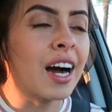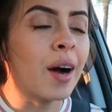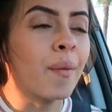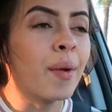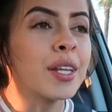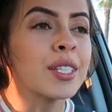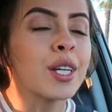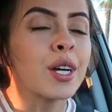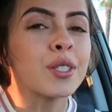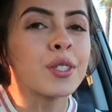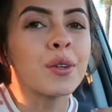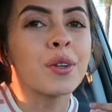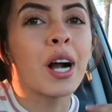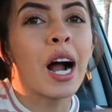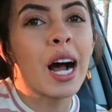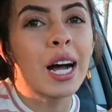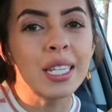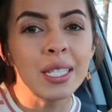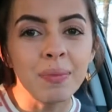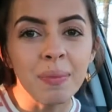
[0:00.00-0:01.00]
Um, it's also
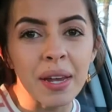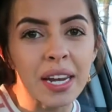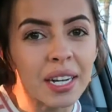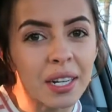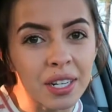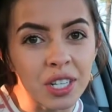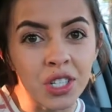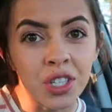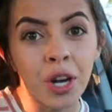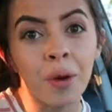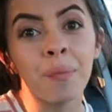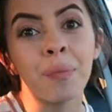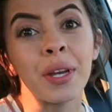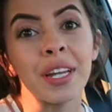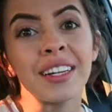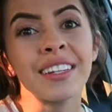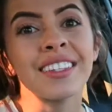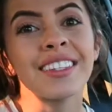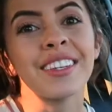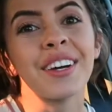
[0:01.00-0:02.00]
cosmic
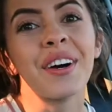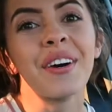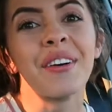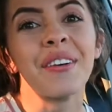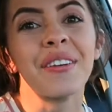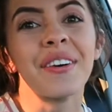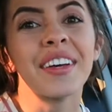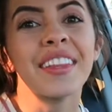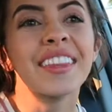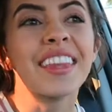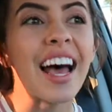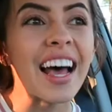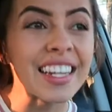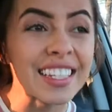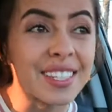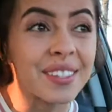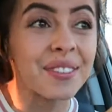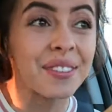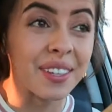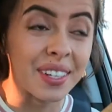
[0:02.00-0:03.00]
jumping, so
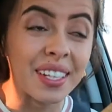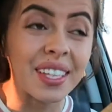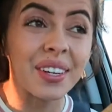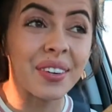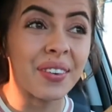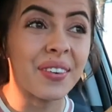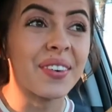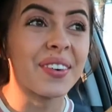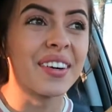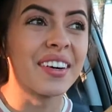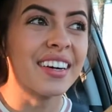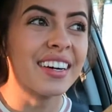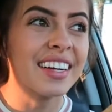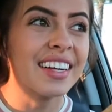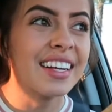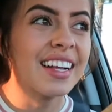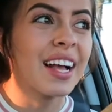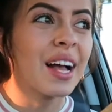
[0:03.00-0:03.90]
that's really cool.